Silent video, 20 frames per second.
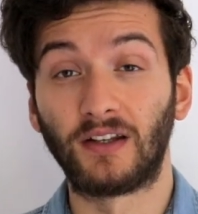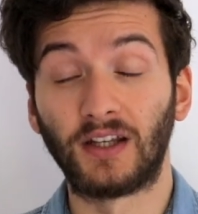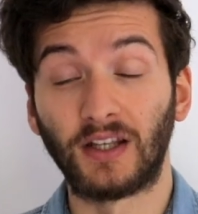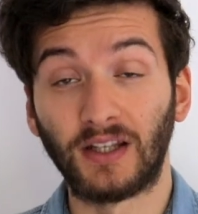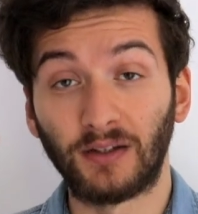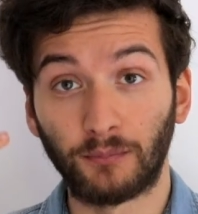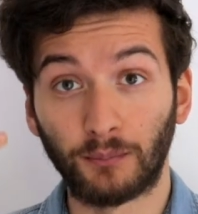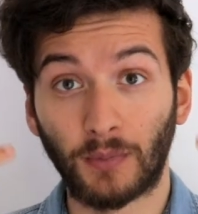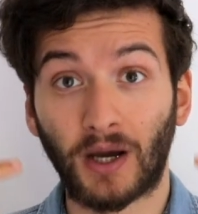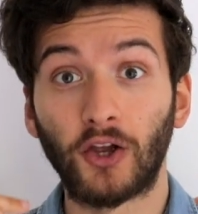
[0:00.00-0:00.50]

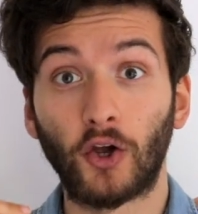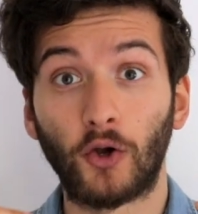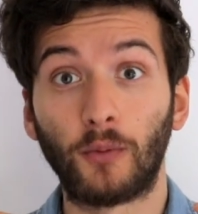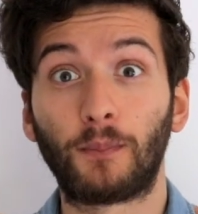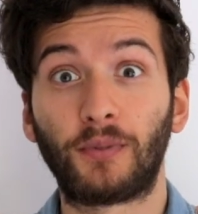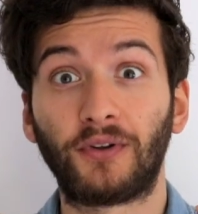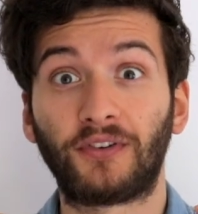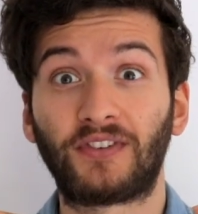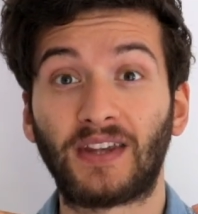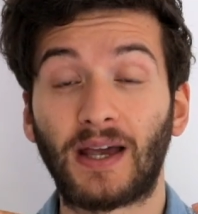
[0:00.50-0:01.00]
In my
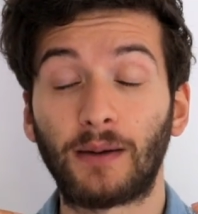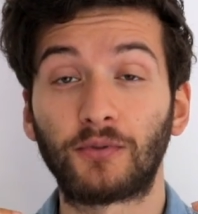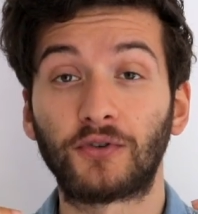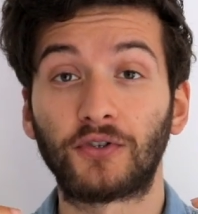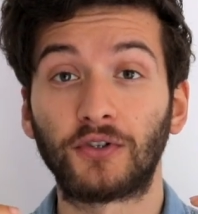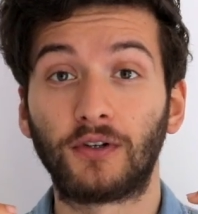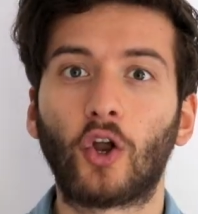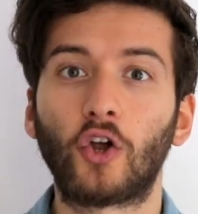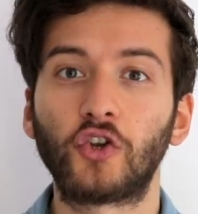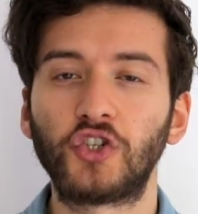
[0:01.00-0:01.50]
own
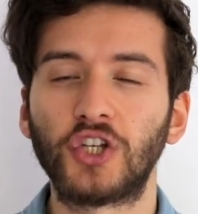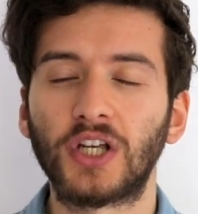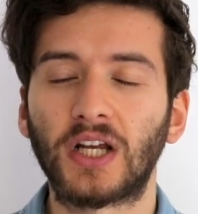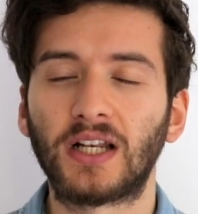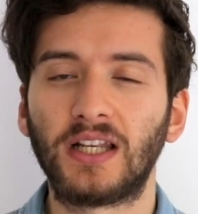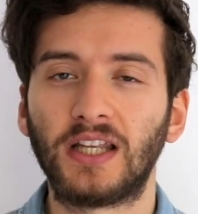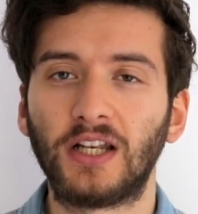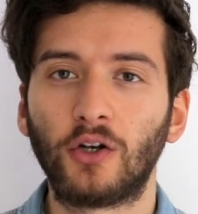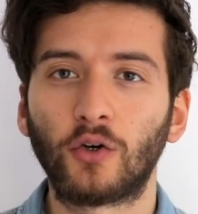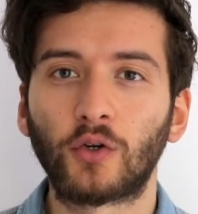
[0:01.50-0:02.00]
perception,
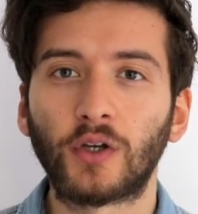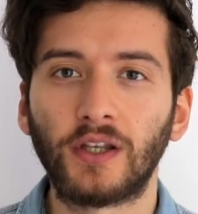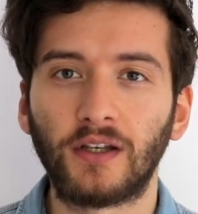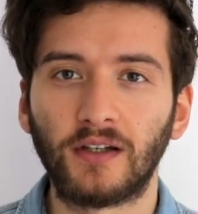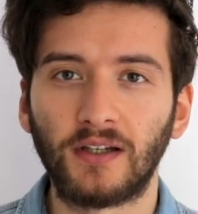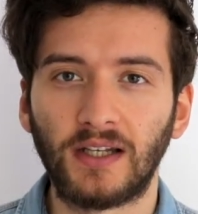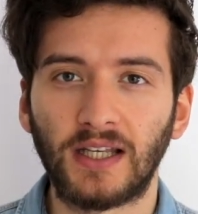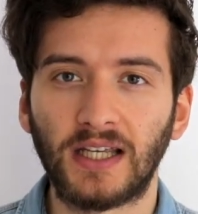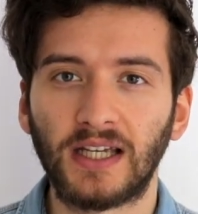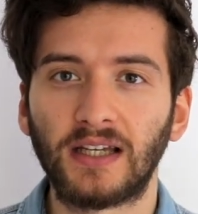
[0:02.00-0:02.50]
logically looking
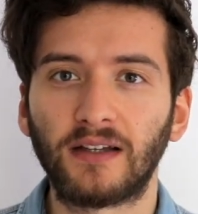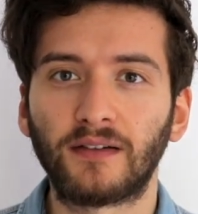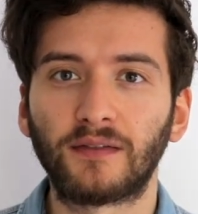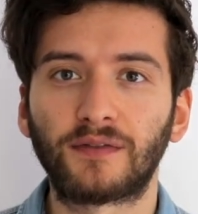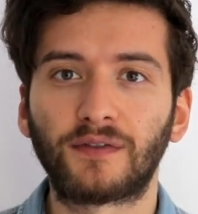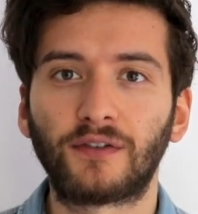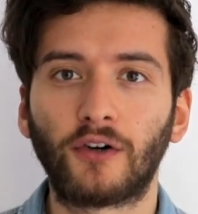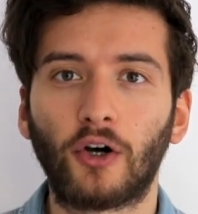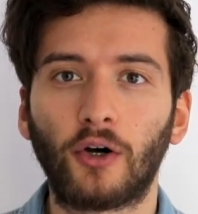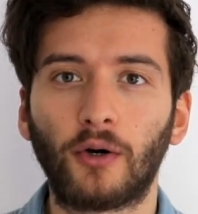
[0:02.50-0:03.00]
at it
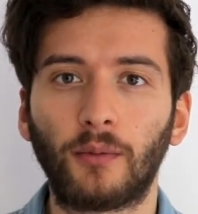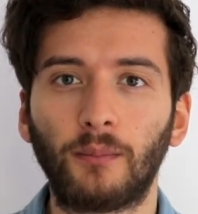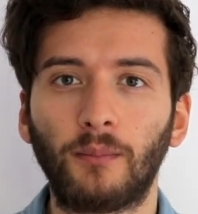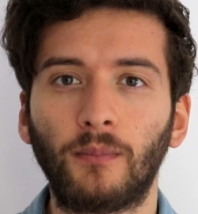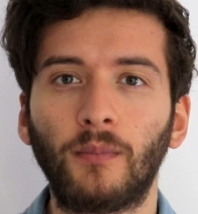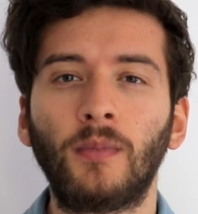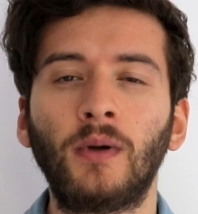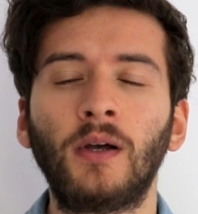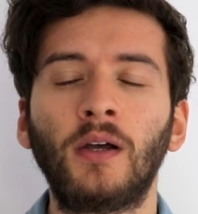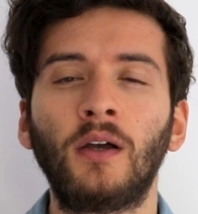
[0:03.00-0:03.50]

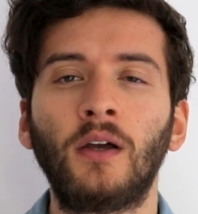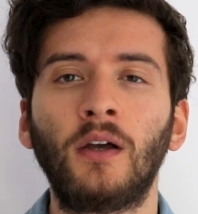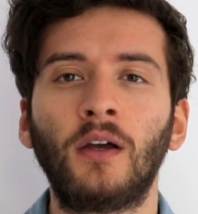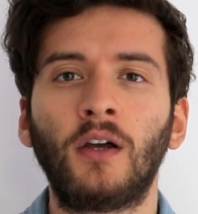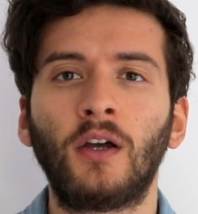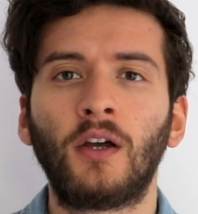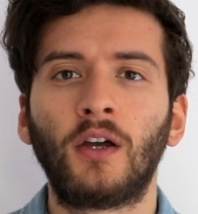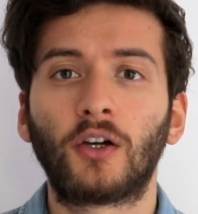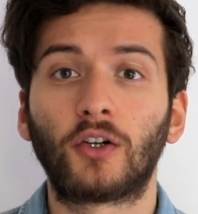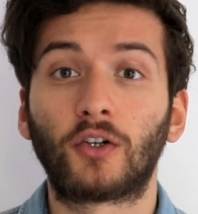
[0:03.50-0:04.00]
from,
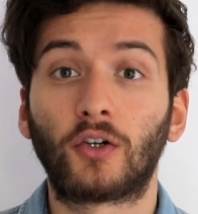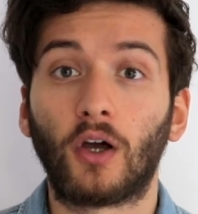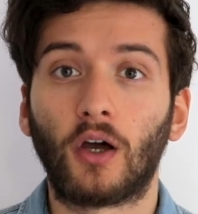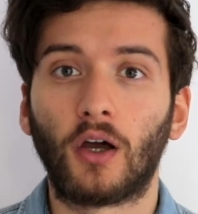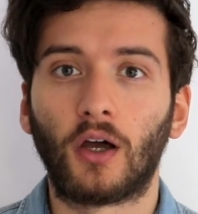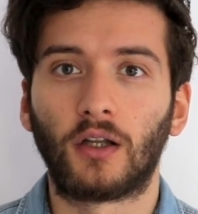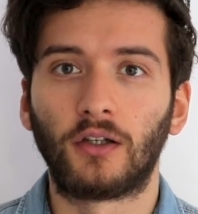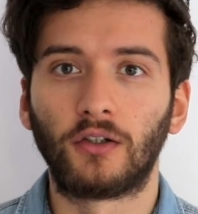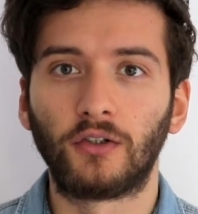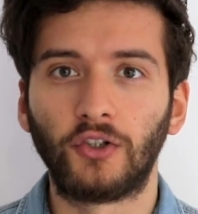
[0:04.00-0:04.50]

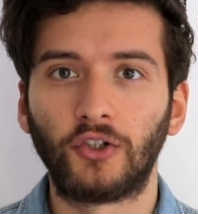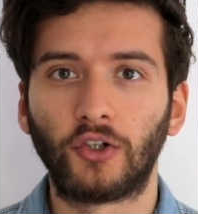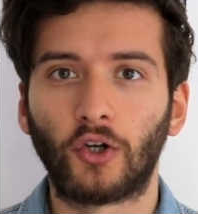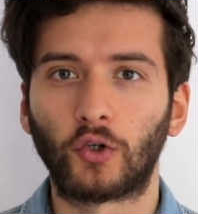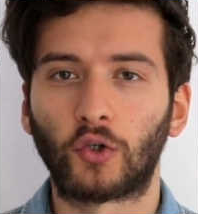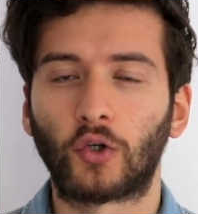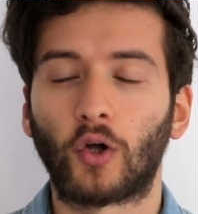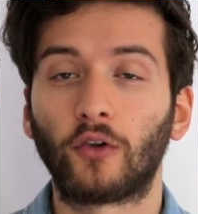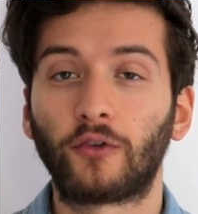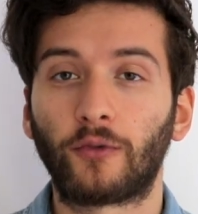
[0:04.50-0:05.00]
uh, you
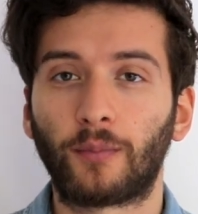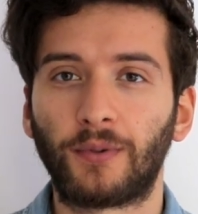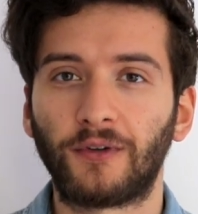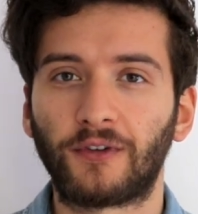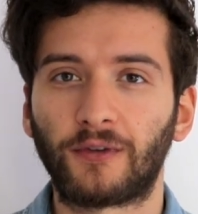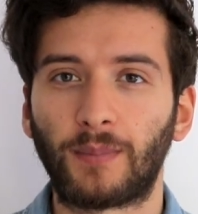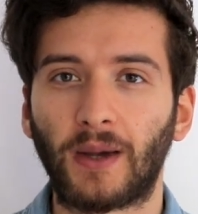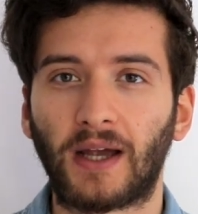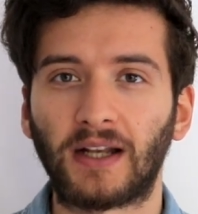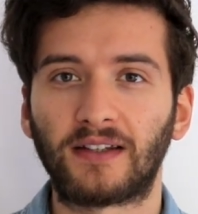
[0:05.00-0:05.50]
know, God's
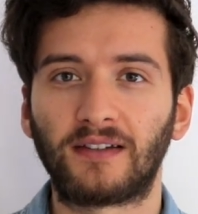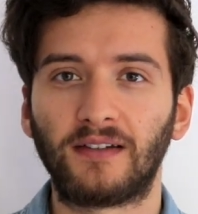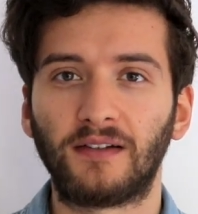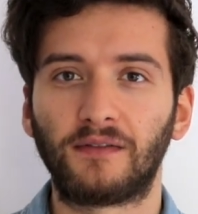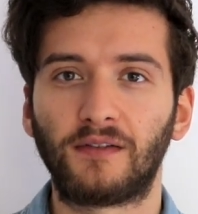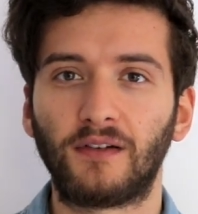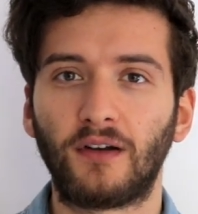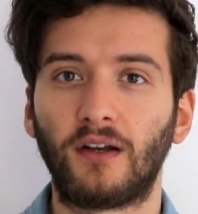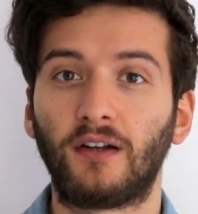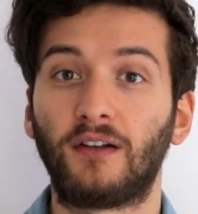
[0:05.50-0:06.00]

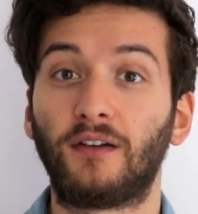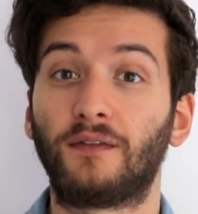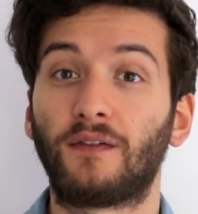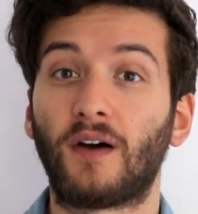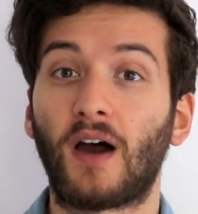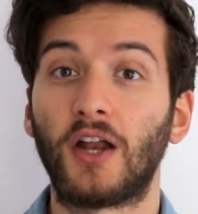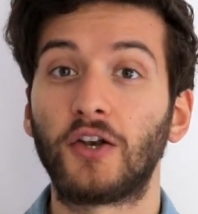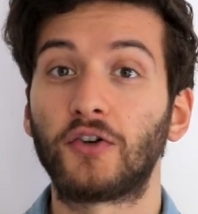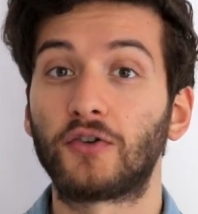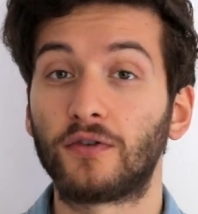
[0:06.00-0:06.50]
perspective and a
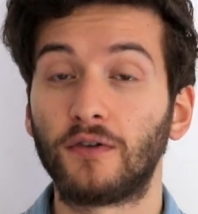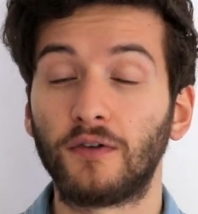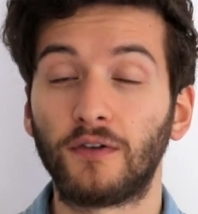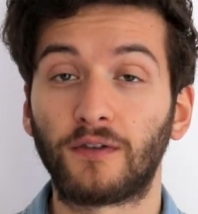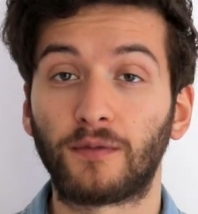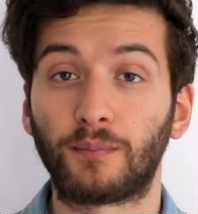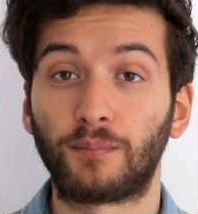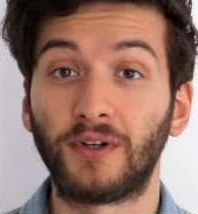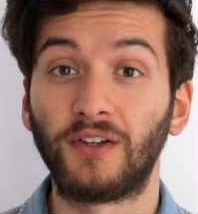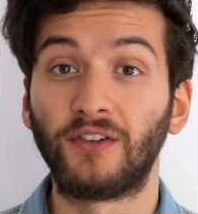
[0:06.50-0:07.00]
divine
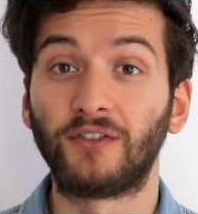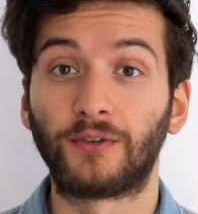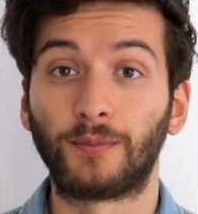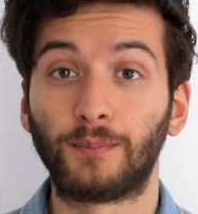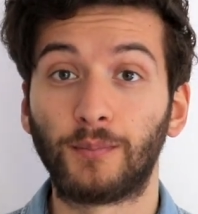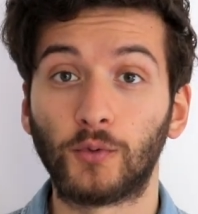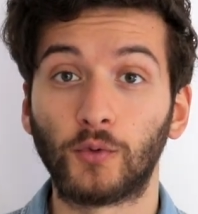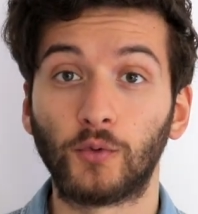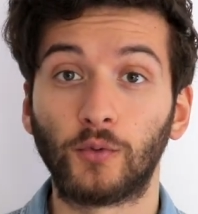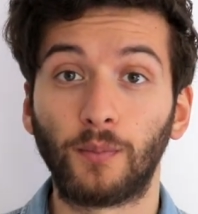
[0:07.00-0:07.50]
truth
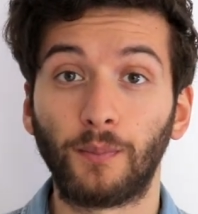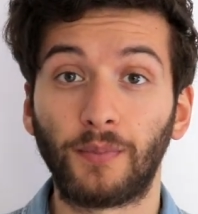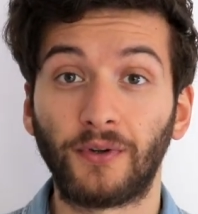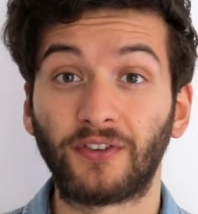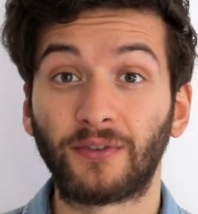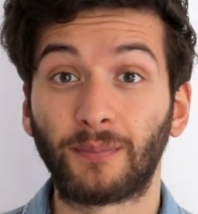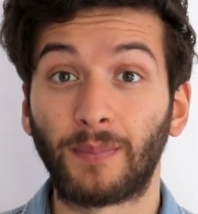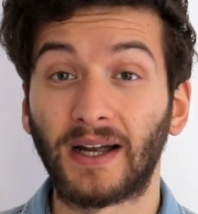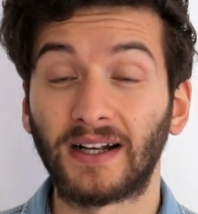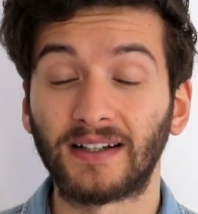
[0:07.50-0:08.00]
principle
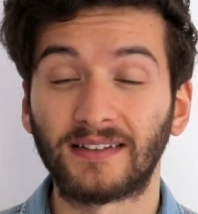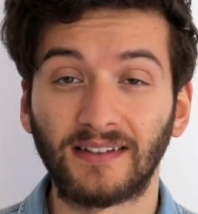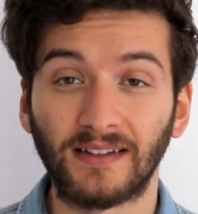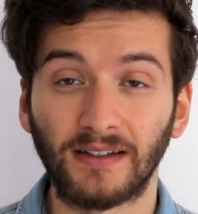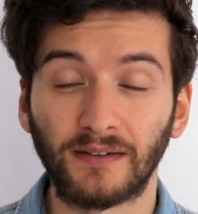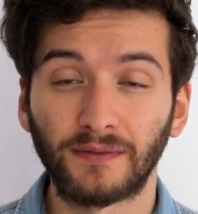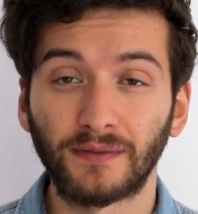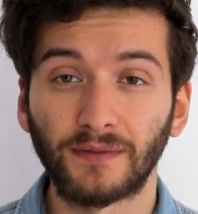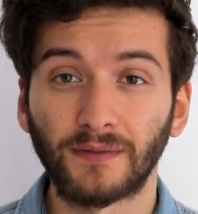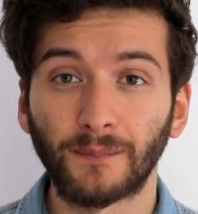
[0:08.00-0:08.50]

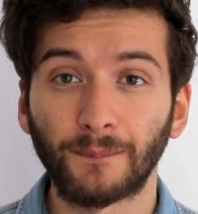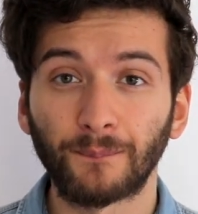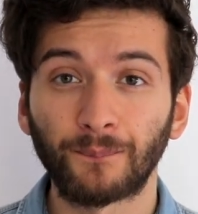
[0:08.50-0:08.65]
perspective,